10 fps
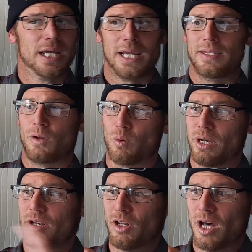And then what
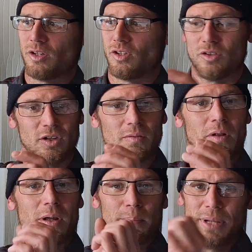it does is it
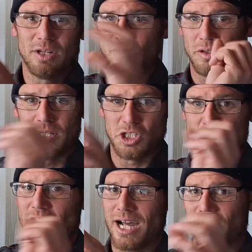basically
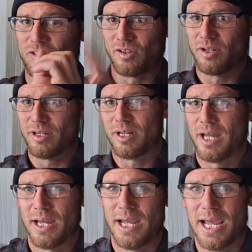shocks
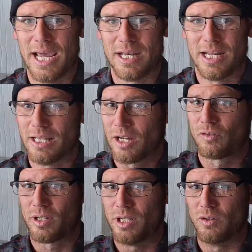and
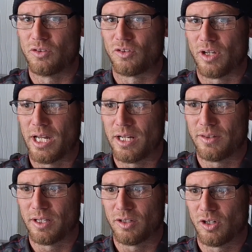electrocutes
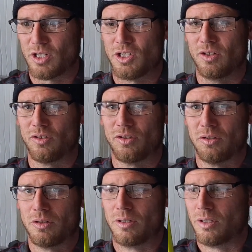anything it touches,
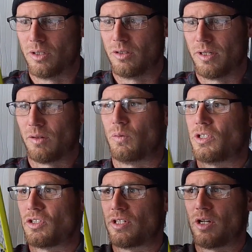
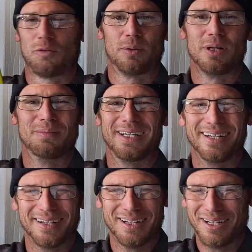which sounds pretty
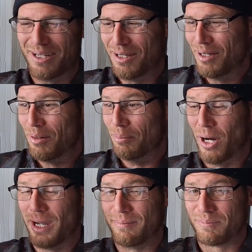mean.
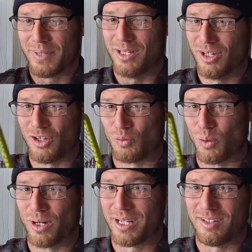But it does
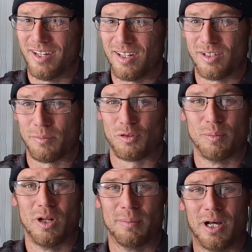work. It takes up
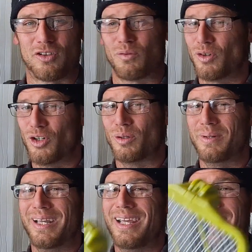small amounts of room
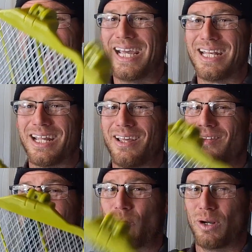and
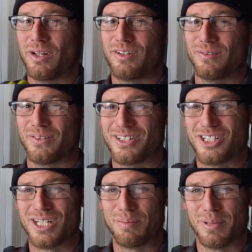they're relatively
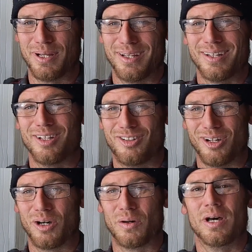cheap.
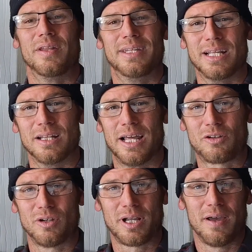So the
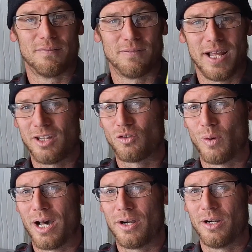electric fly
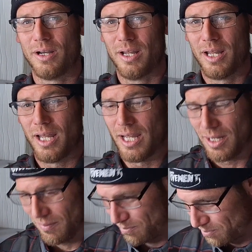swatter,
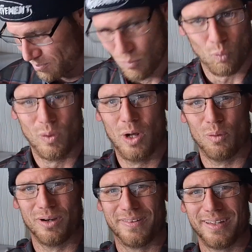well
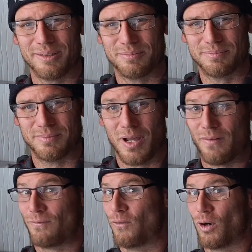worth it
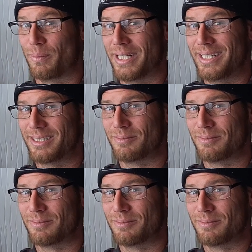for me.